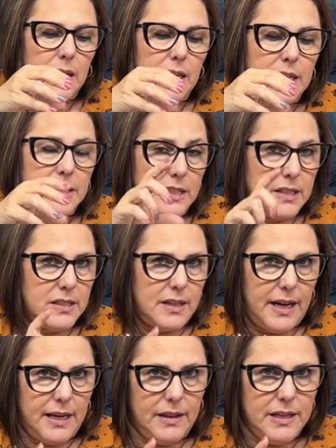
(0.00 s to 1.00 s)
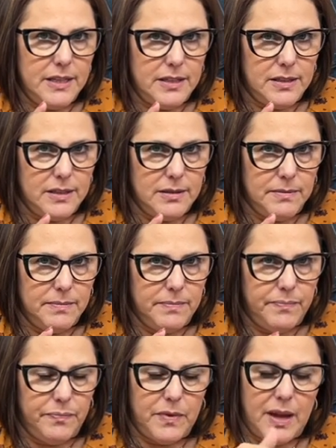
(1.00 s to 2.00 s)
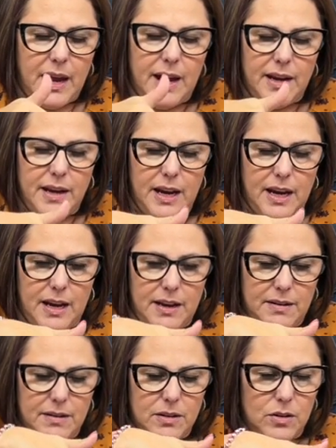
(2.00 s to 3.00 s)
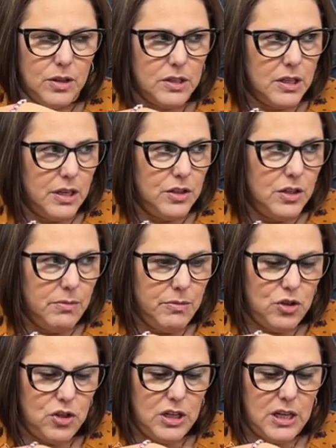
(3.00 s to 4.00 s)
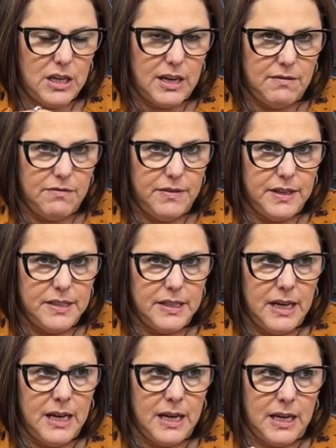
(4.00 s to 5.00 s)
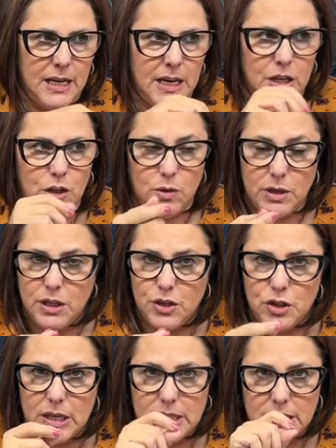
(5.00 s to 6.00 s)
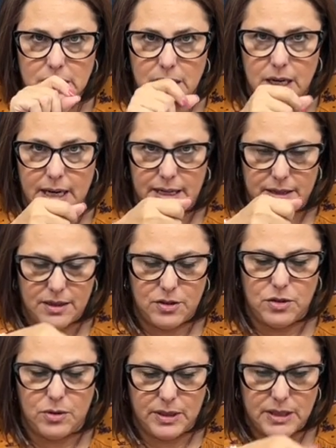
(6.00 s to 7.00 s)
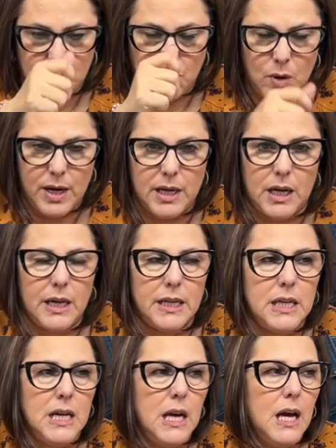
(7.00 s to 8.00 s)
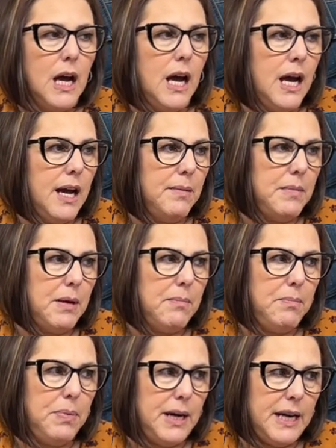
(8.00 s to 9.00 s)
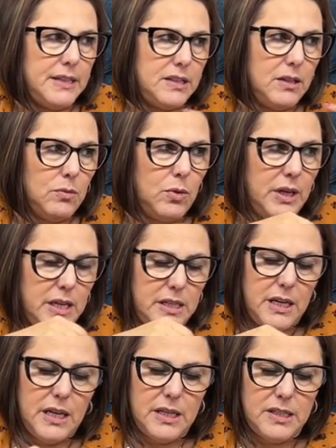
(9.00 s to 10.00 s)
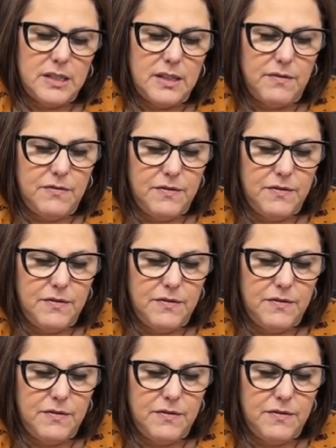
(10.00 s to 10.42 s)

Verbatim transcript: it's a stylus and it hooks onto your machine and fits in and you can adjust the height to it and whatnot. Um, but what it does is it